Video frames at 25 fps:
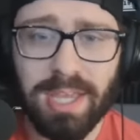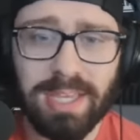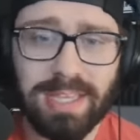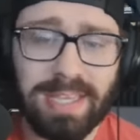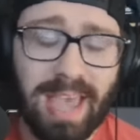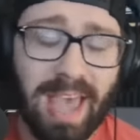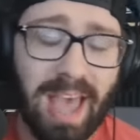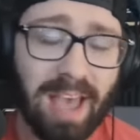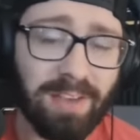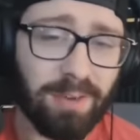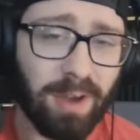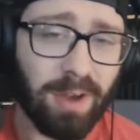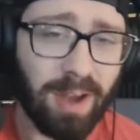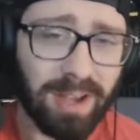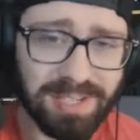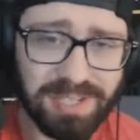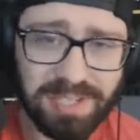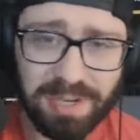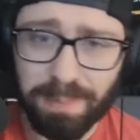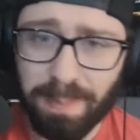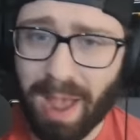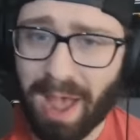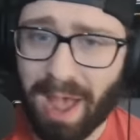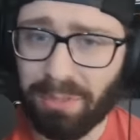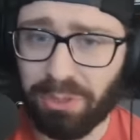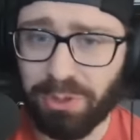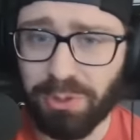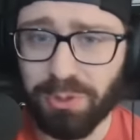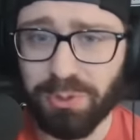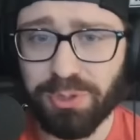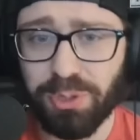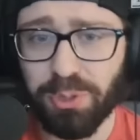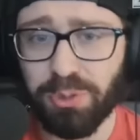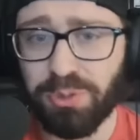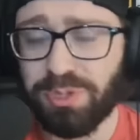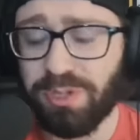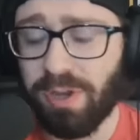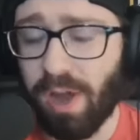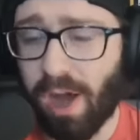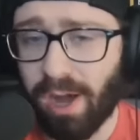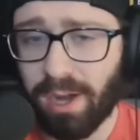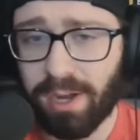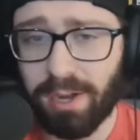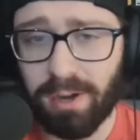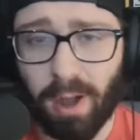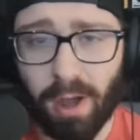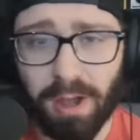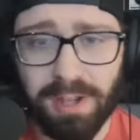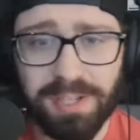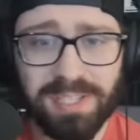You have Austin Matthews, who's
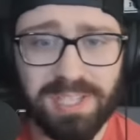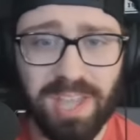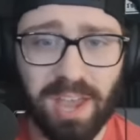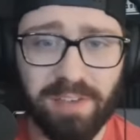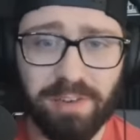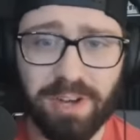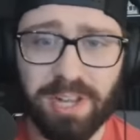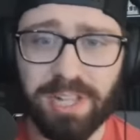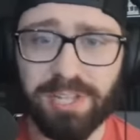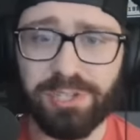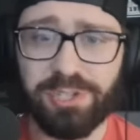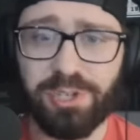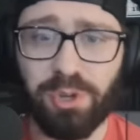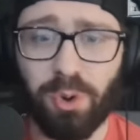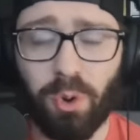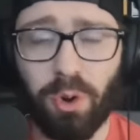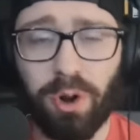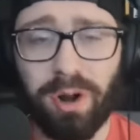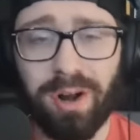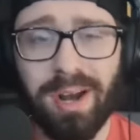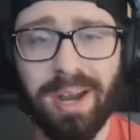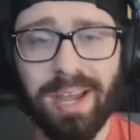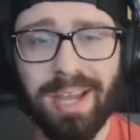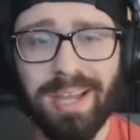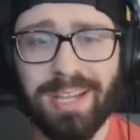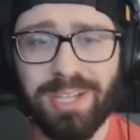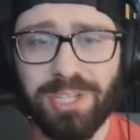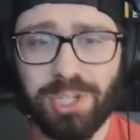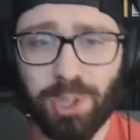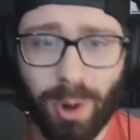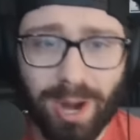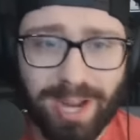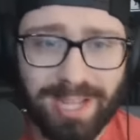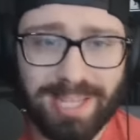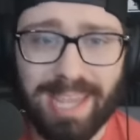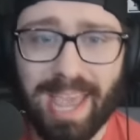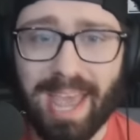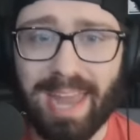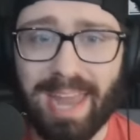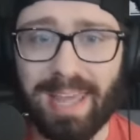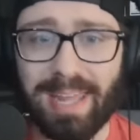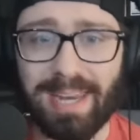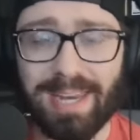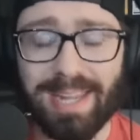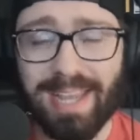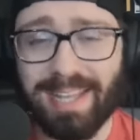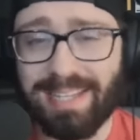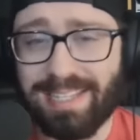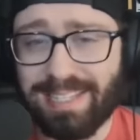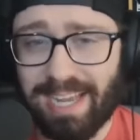knocking on 70's door. So I get it.
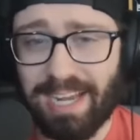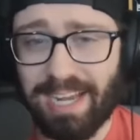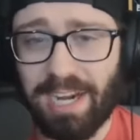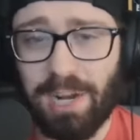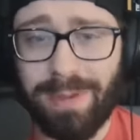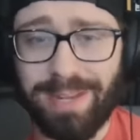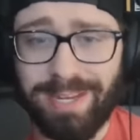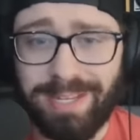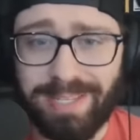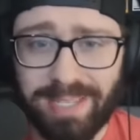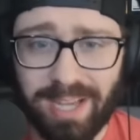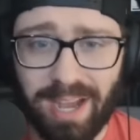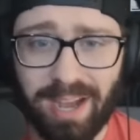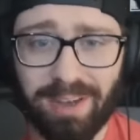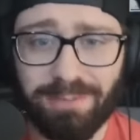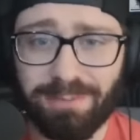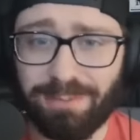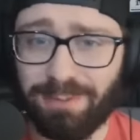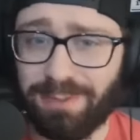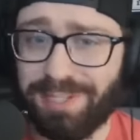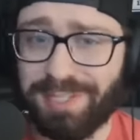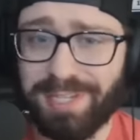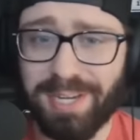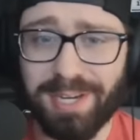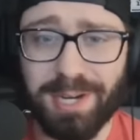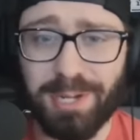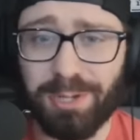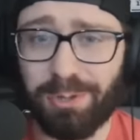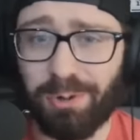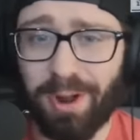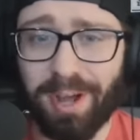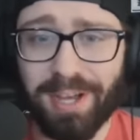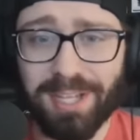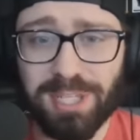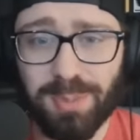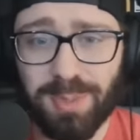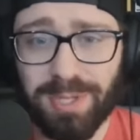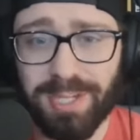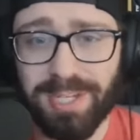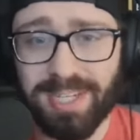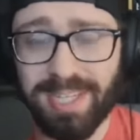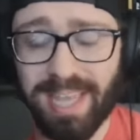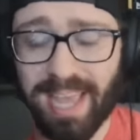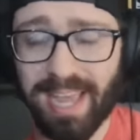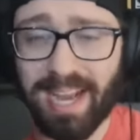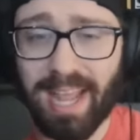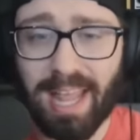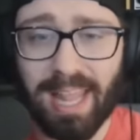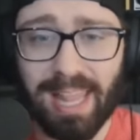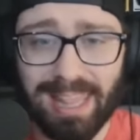It's going to be tough for Sidney Crosby to
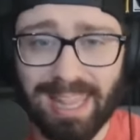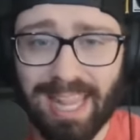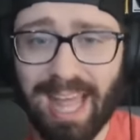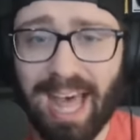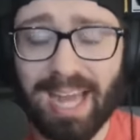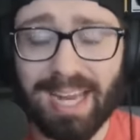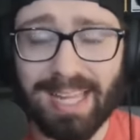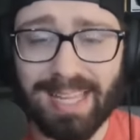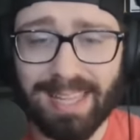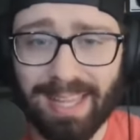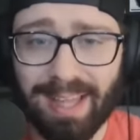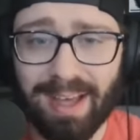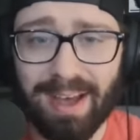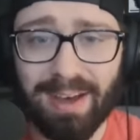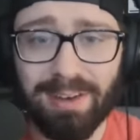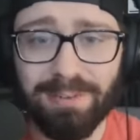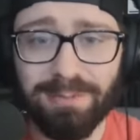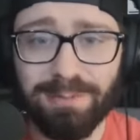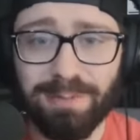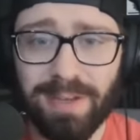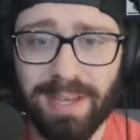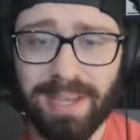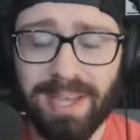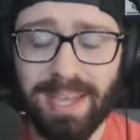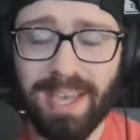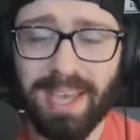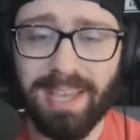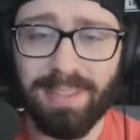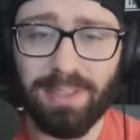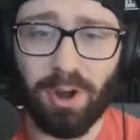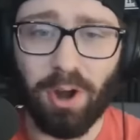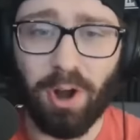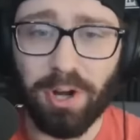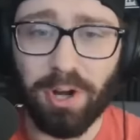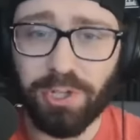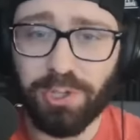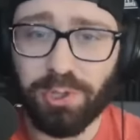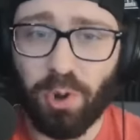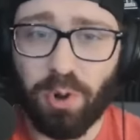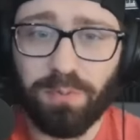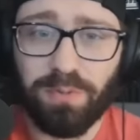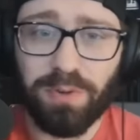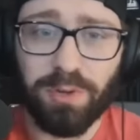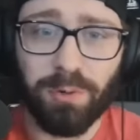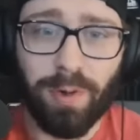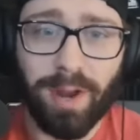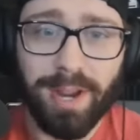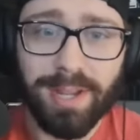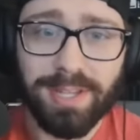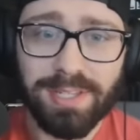get a lot of love in the Hart
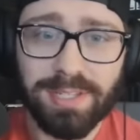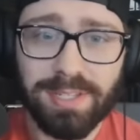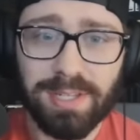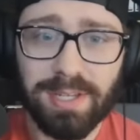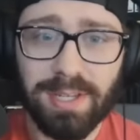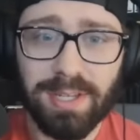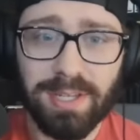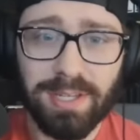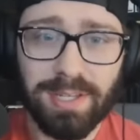Trophy race.